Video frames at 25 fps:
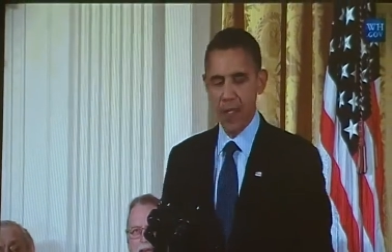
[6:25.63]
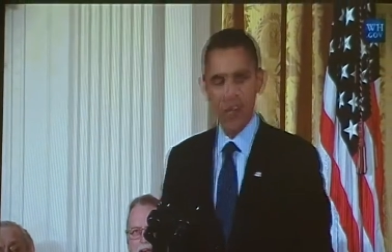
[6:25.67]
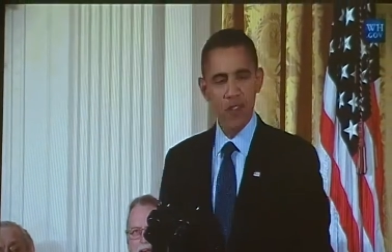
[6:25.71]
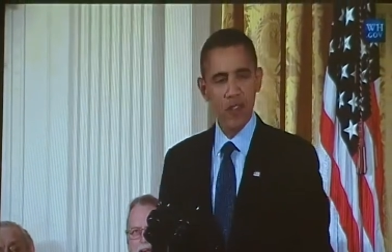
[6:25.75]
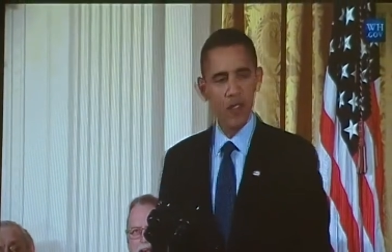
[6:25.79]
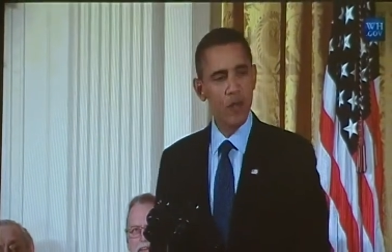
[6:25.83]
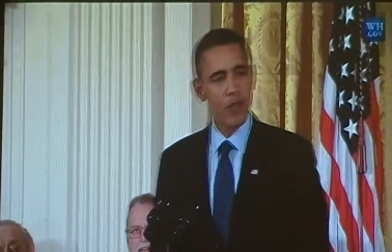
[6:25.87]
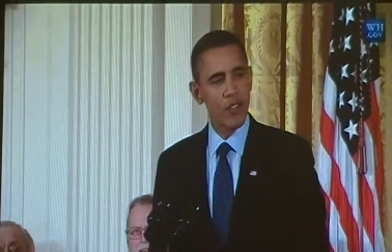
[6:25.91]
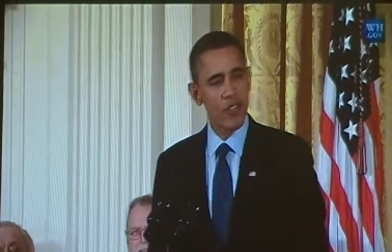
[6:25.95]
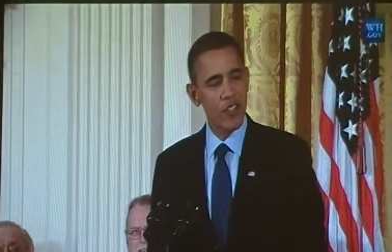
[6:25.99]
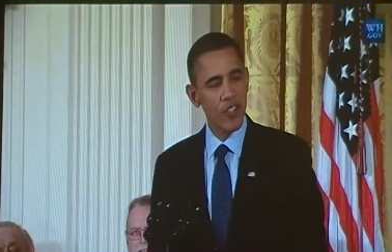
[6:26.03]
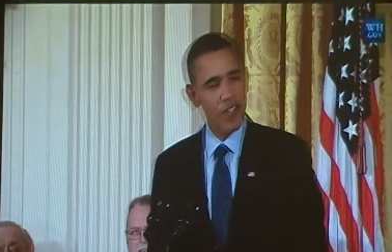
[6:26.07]

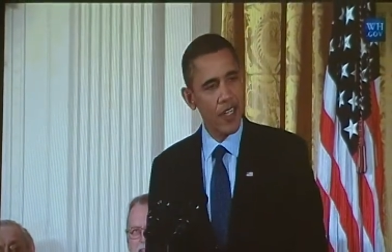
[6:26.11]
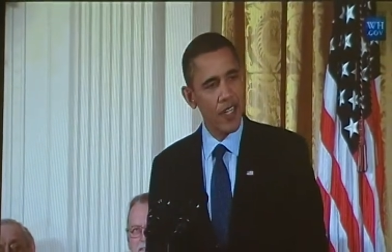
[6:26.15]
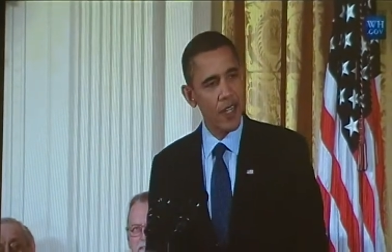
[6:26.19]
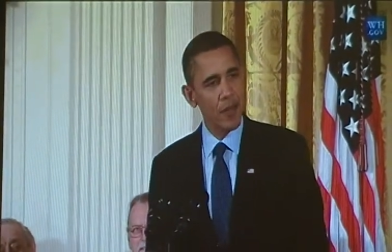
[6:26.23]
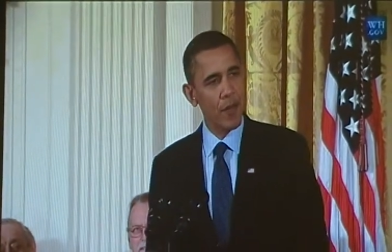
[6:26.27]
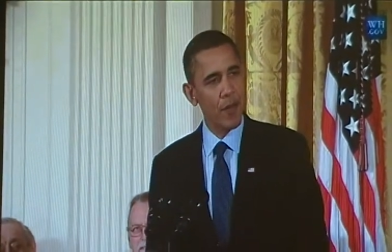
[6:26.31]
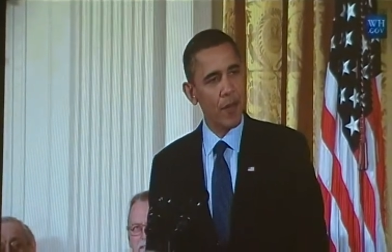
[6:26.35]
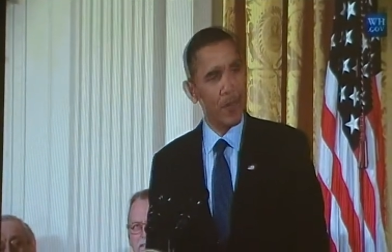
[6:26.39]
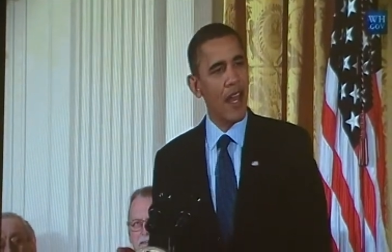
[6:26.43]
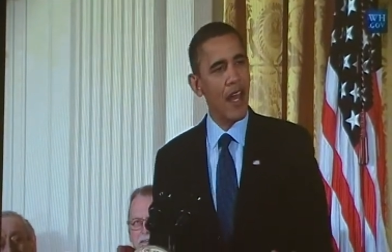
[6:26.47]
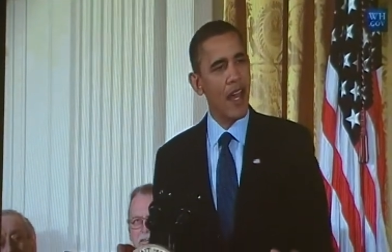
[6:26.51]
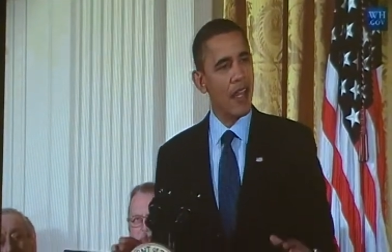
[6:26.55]
She was
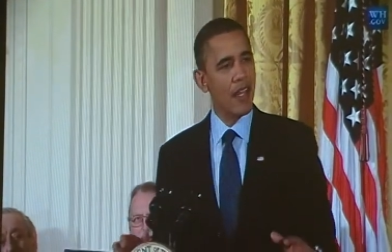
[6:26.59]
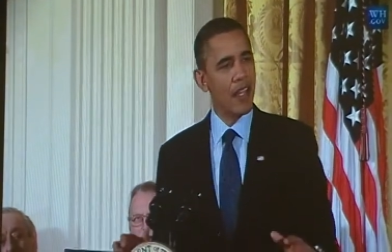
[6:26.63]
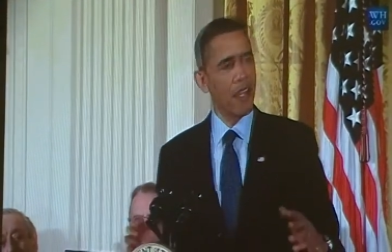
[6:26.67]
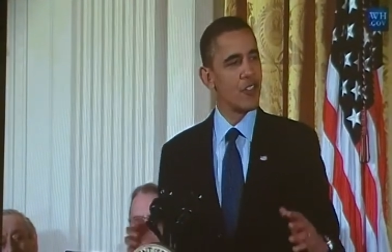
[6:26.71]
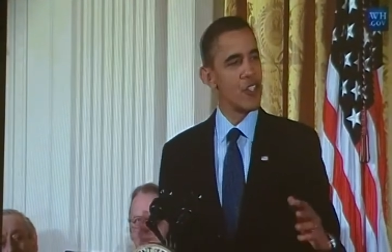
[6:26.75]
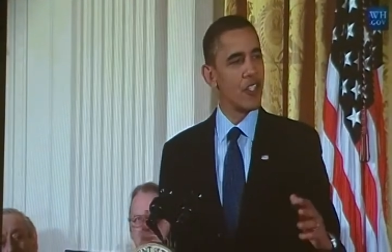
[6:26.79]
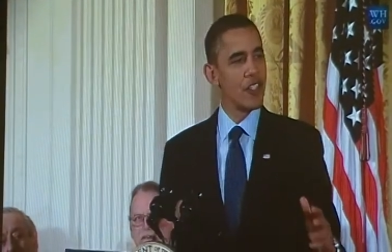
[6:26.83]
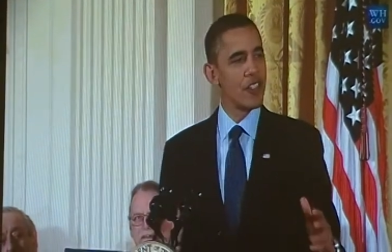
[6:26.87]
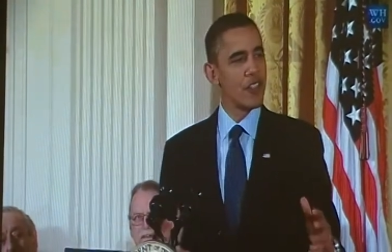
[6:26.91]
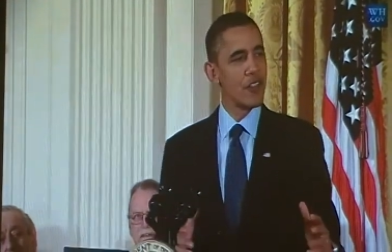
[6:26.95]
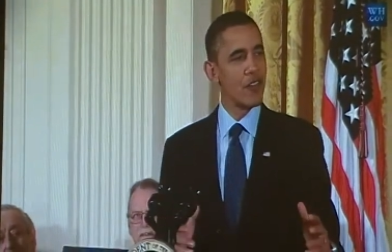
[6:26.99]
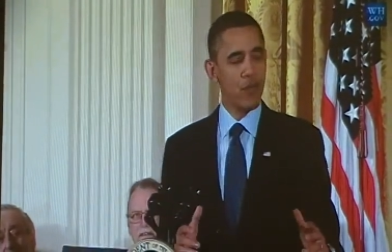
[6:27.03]
studying
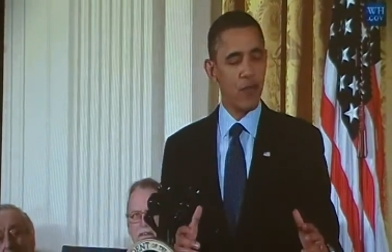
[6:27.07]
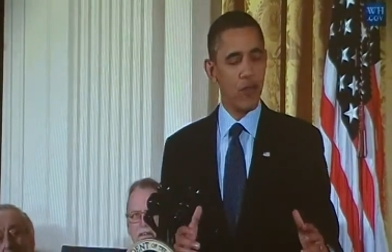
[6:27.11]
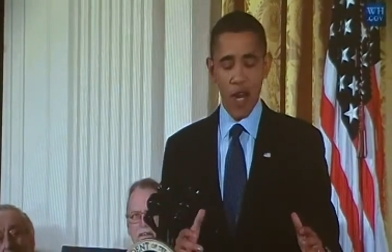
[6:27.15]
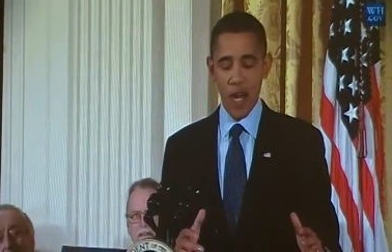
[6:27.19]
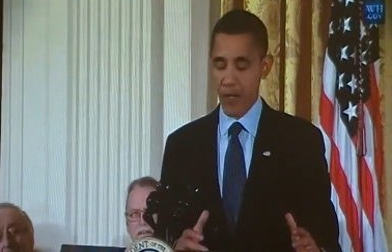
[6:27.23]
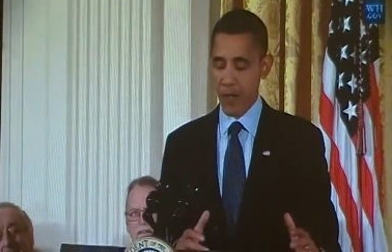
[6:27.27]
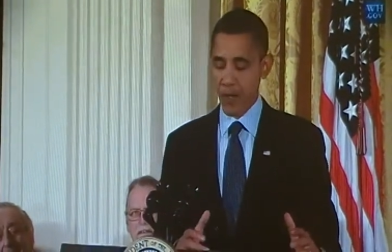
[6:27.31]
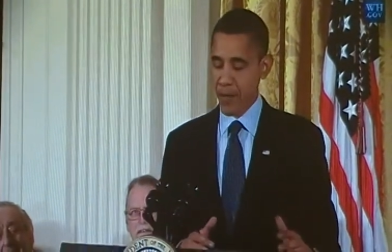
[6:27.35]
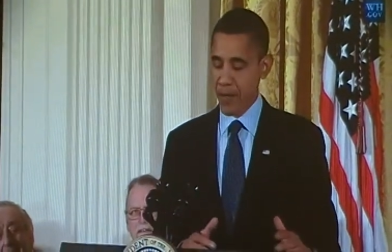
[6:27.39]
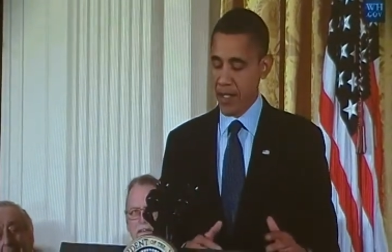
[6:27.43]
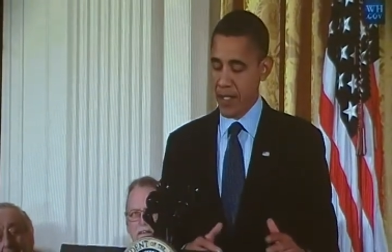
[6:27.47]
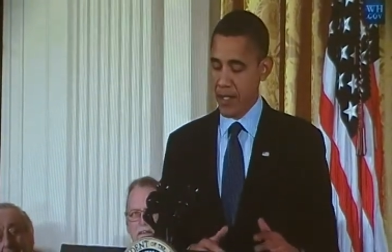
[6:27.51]
biology as a
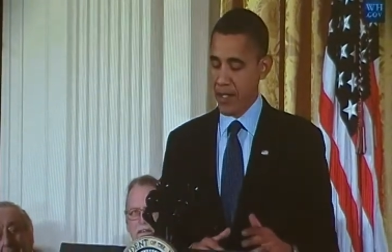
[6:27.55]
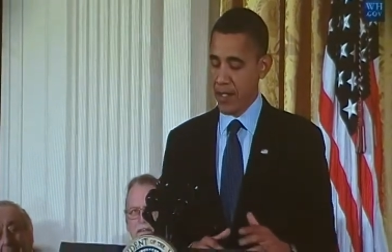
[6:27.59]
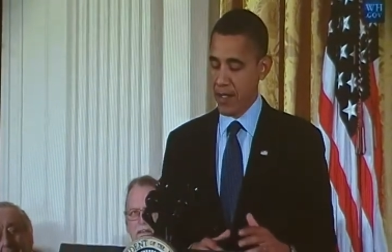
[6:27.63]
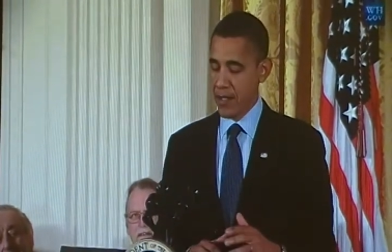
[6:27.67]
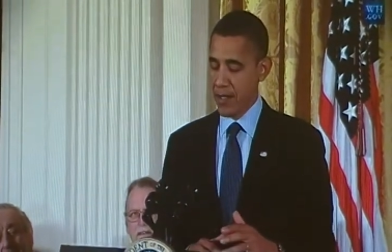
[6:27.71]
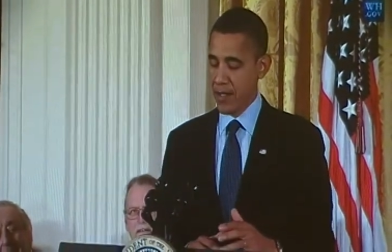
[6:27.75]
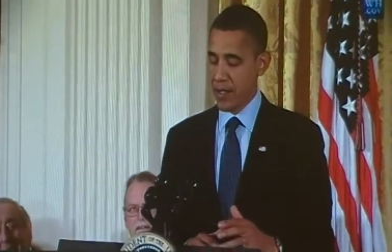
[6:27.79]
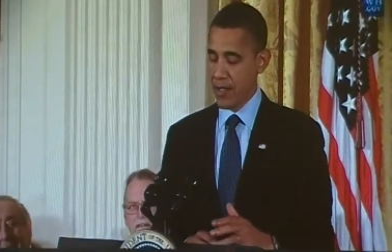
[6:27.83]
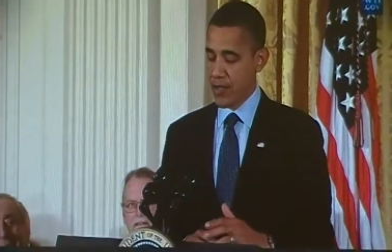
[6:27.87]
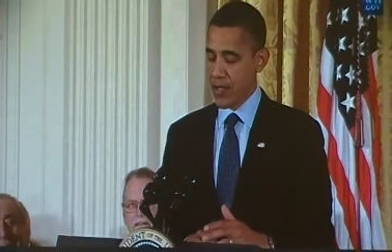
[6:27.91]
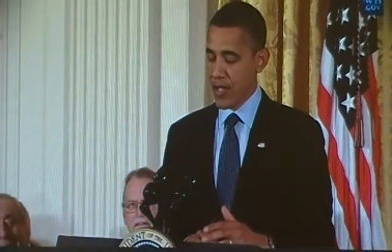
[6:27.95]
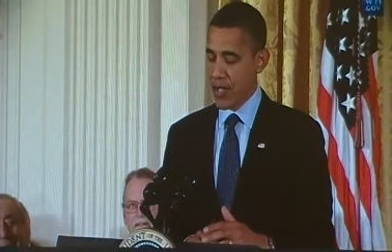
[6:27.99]
freshman,
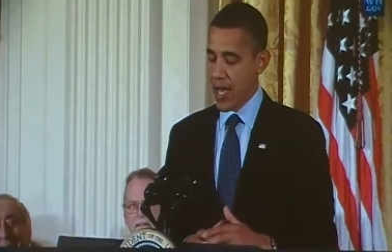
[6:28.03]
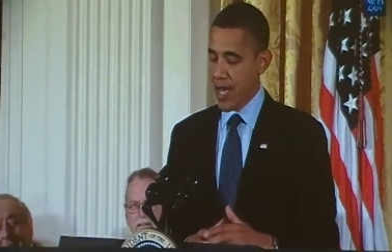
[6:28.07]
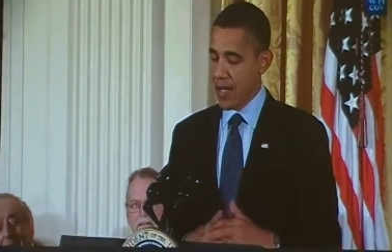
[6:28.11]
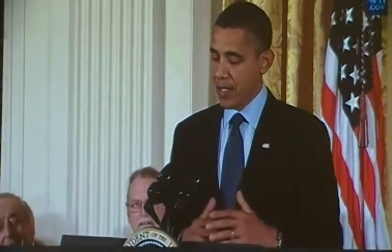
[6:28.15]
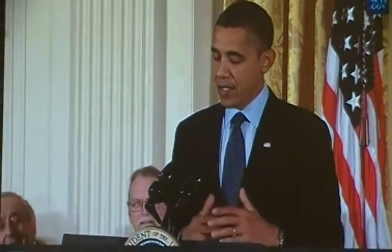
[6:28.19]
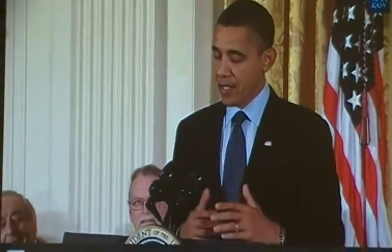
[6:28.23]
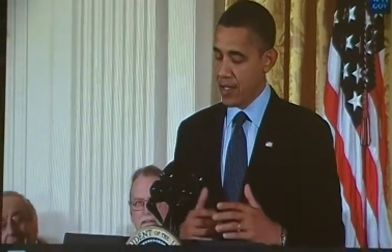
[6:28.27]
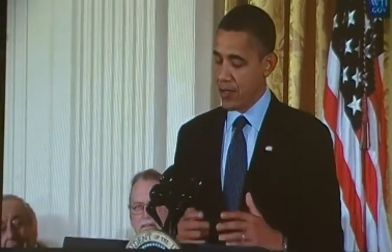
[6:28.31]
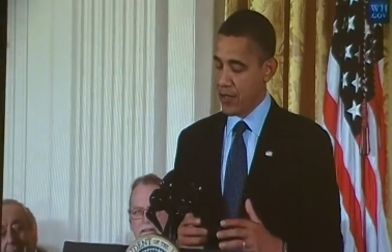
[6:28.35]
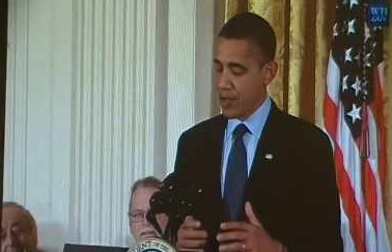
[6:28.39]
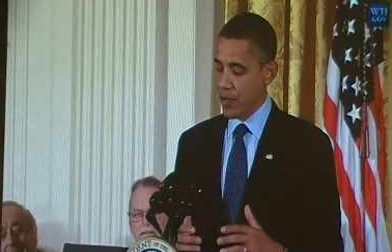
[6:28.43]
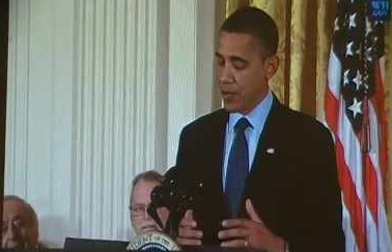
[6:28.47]

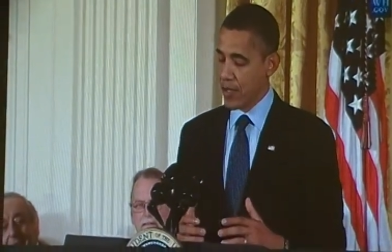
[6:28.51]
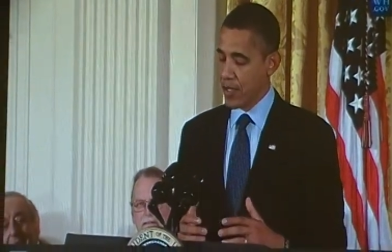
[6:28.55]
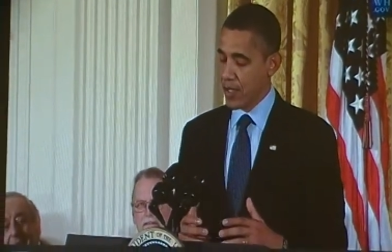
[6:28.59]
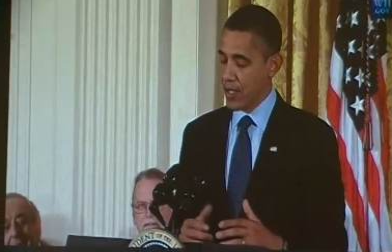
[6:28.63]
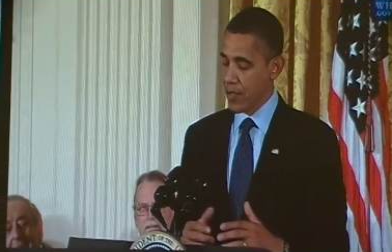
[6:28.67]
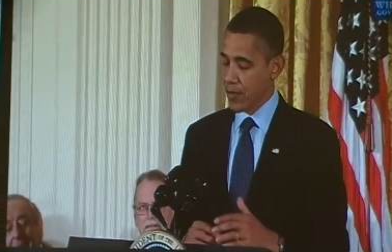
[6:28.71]
decided she was